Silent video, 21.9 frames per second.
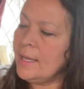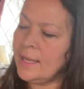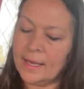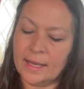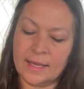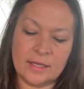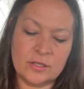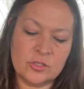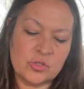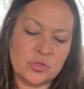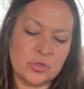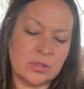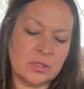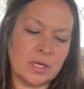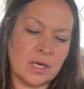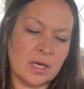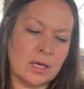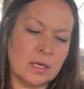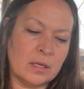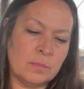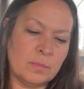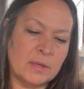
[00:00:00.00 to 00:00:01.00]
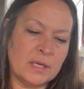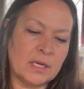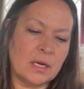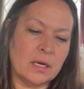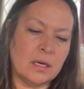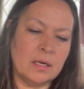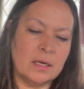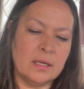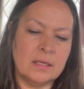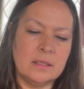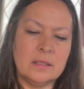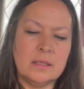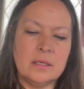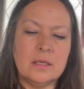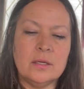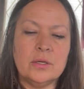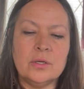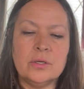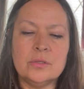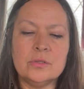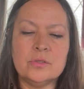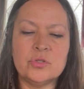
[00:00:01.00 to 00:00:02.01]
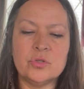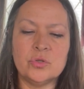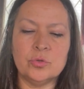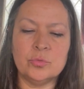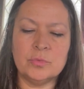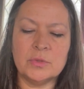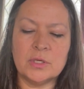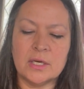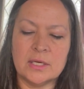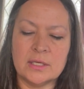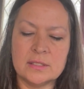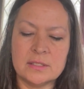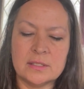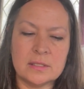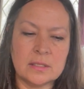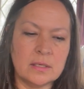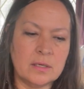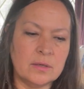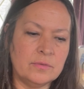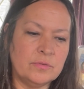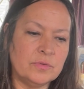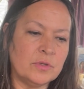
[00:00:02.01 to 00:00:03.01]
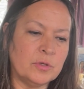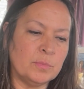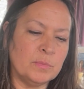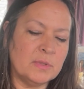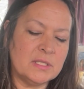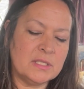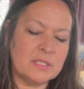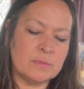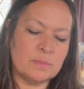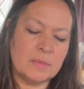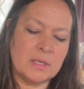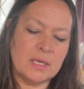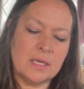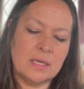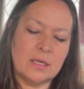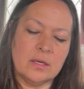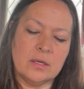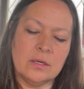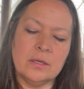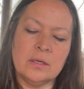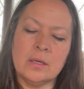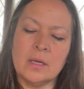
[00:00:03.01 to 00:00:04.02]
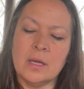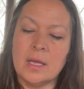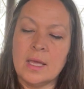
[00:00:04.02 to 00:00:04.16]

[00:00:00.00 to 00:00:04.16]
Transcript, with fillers: Angel of God, my guardian dear, to whom God's love commits me here,